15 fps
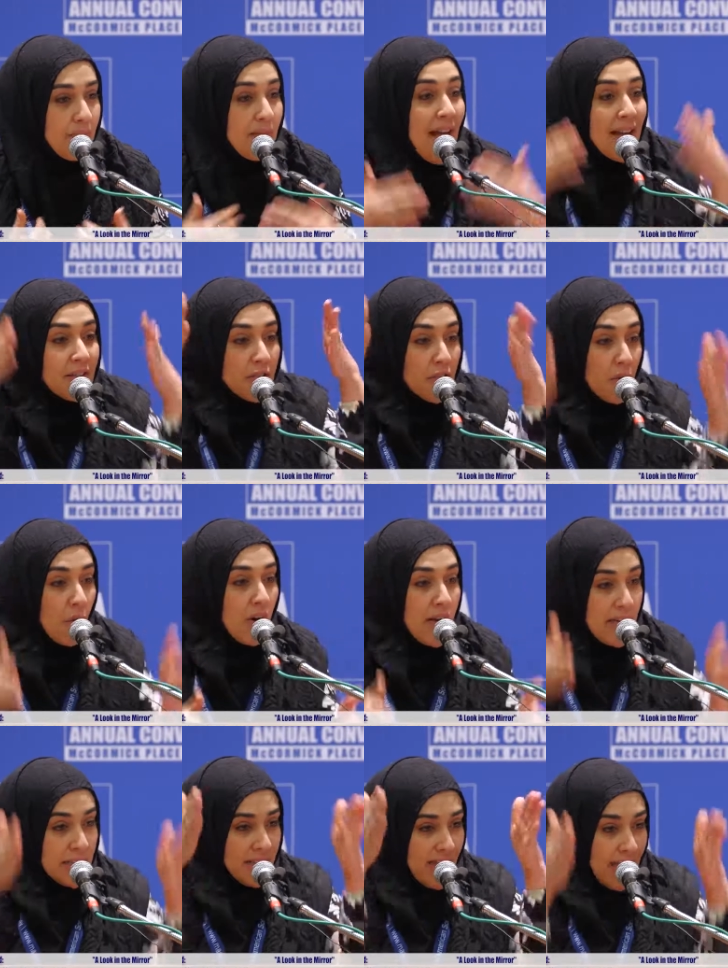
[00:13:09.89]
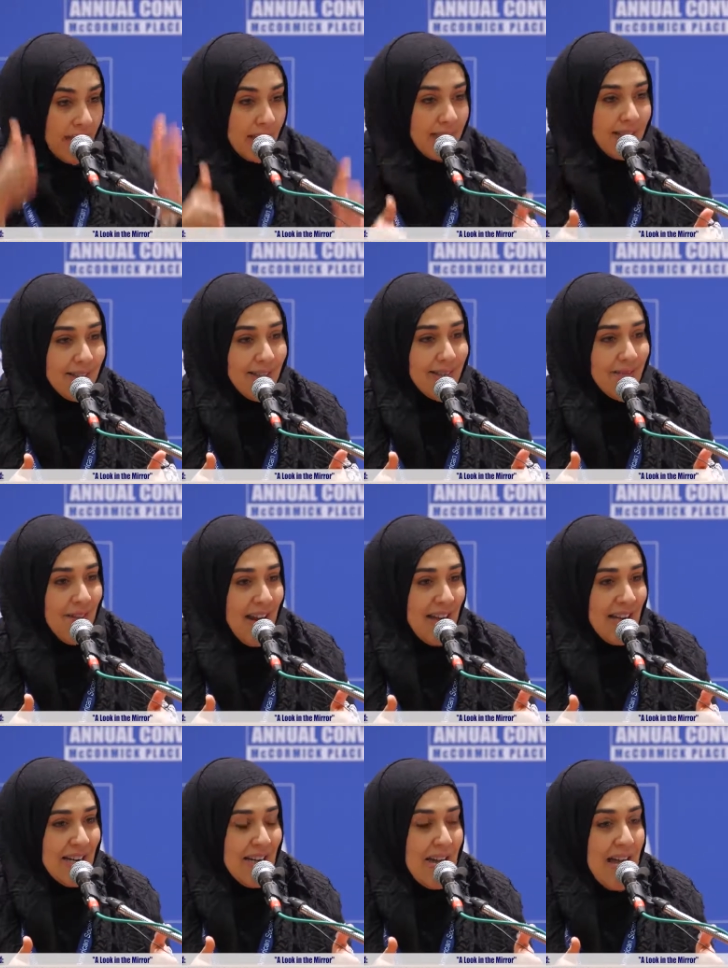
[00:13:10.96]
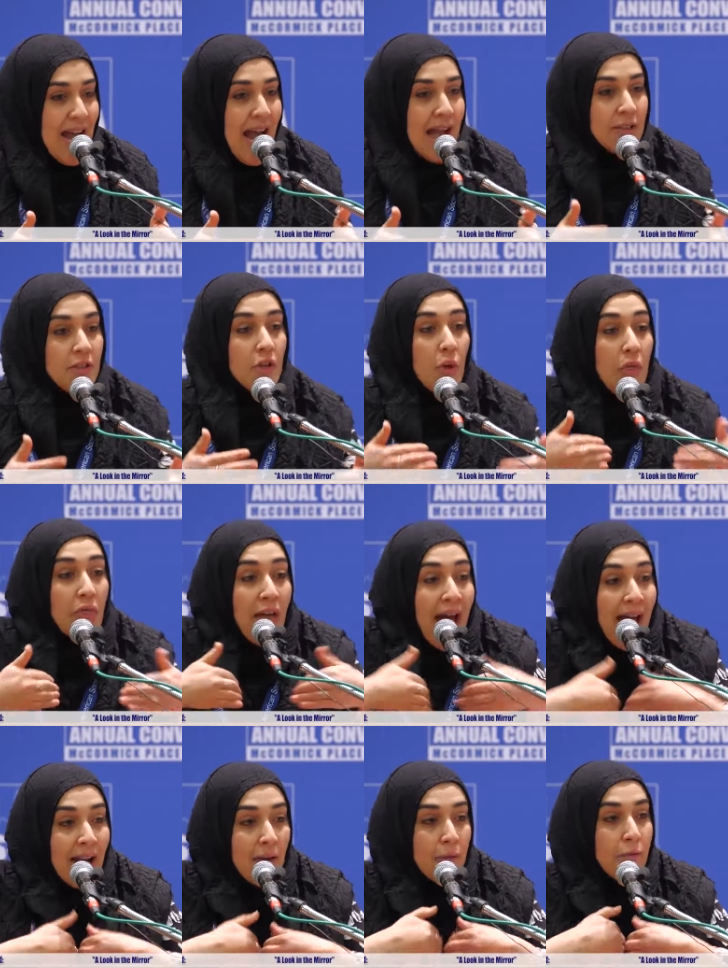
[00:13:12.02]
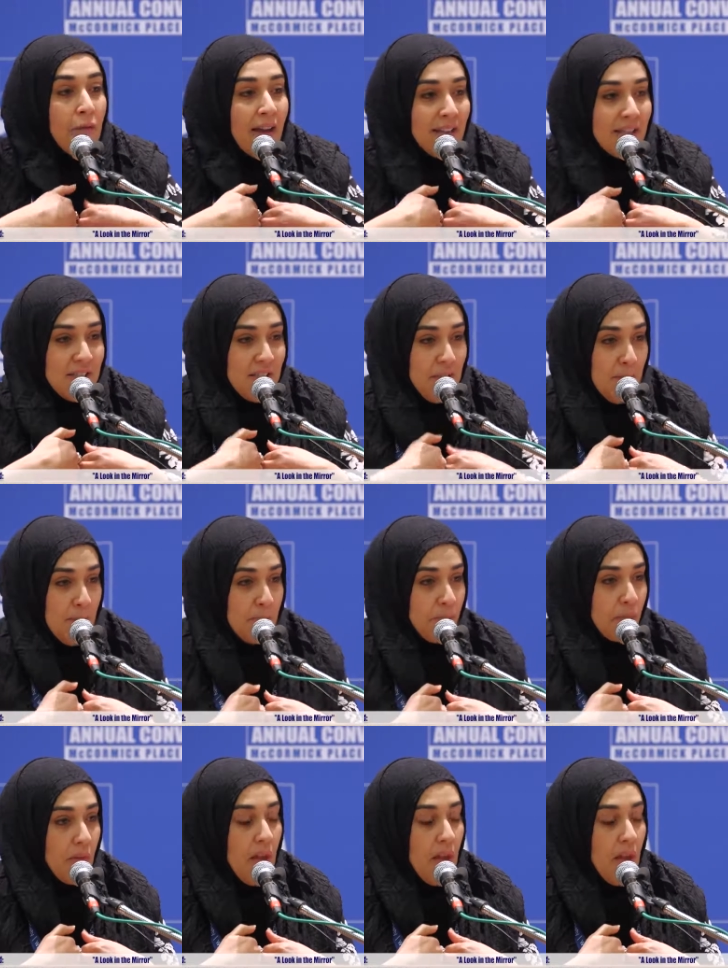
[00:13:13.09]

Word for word: That's your intake, right? And so that affects you.